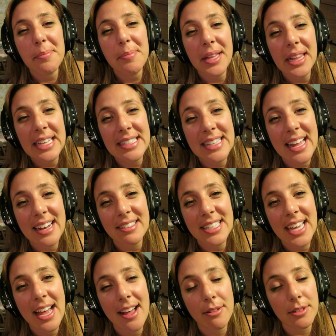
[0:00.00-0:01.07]
Billy's out of
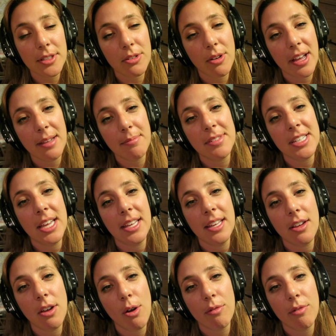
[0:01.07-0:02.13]
town, so I am
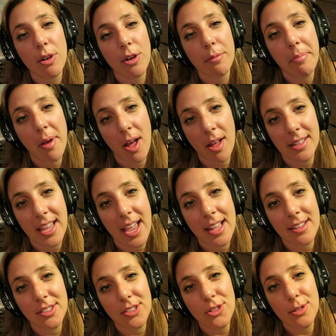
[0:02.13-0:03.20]
taking over
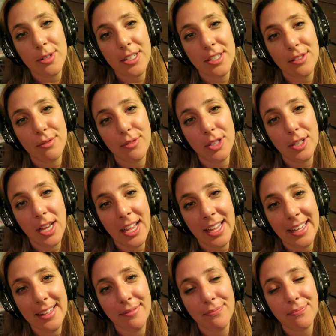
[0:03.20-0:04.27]
podcast duties for the
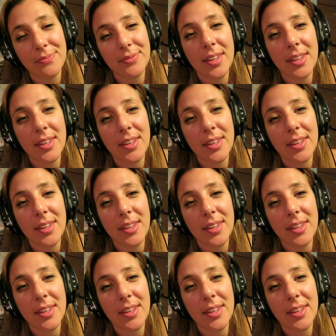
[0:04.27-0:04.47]
night.